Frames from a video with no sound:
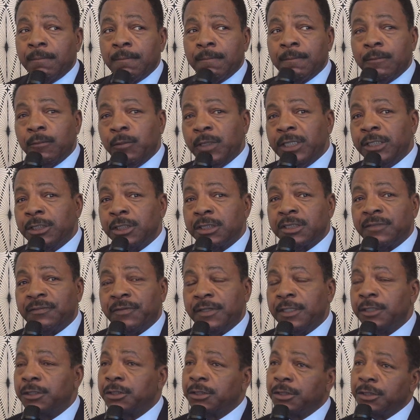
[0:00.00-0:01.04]
We just
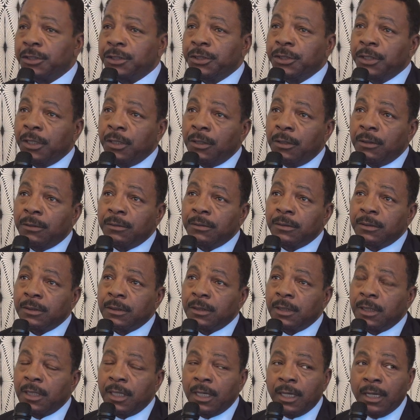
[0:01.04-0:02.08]
finished the show
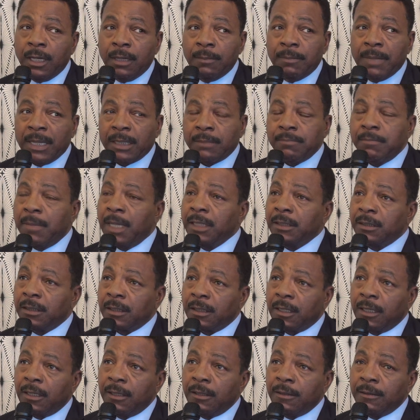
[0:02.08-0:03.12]
about a month
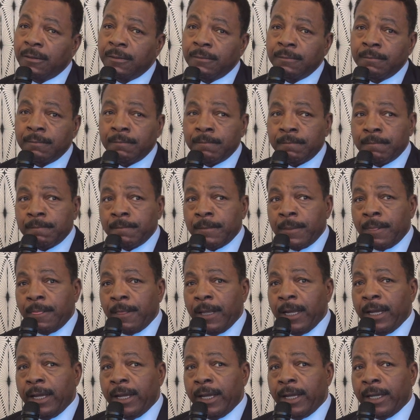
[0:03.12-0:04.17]
ago.
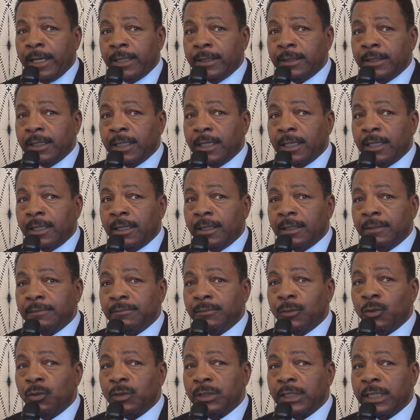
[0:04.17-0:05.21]
And
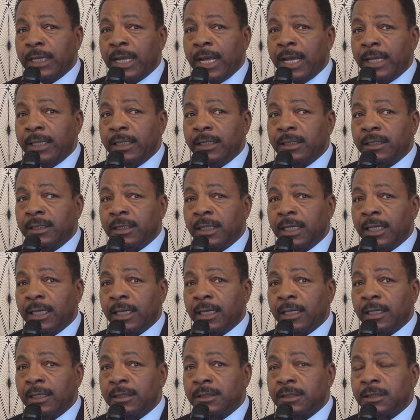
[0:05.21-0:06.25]
more than
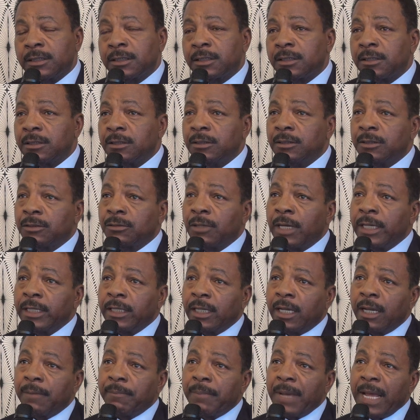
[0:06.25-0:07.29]
anything, it's trying to
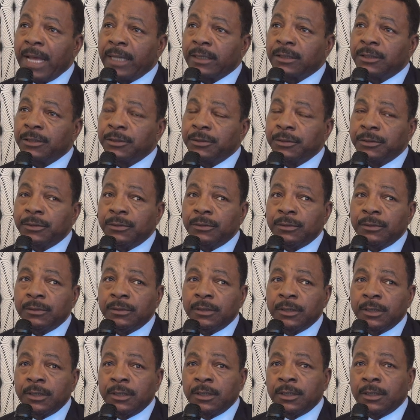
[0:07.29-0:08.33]
get back to
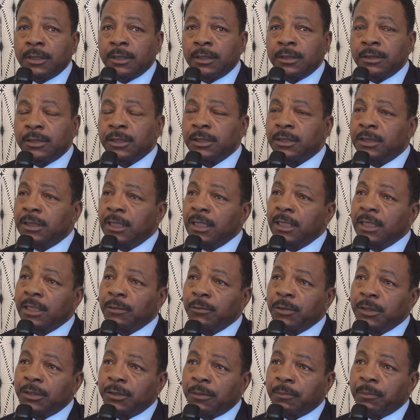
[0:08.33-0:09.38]
just dealing
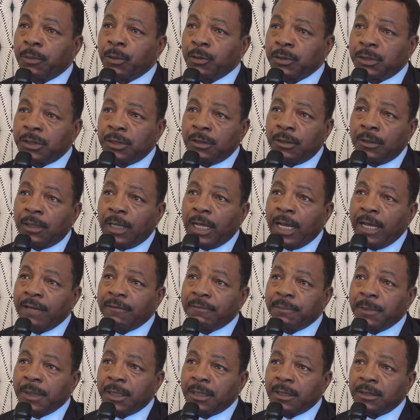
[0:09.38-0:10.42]
with your personal
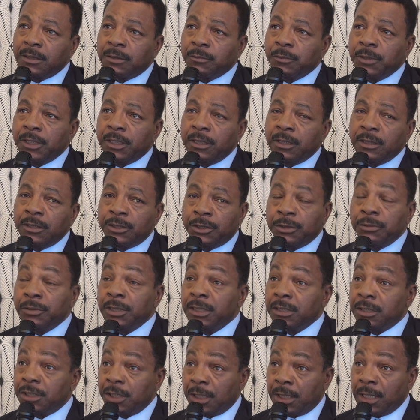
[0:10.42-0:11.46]
life, because we shoot
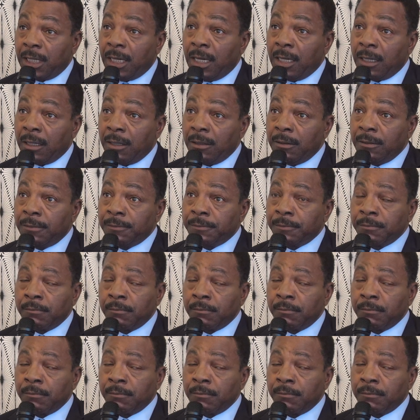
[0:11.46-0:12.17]
in Chicago.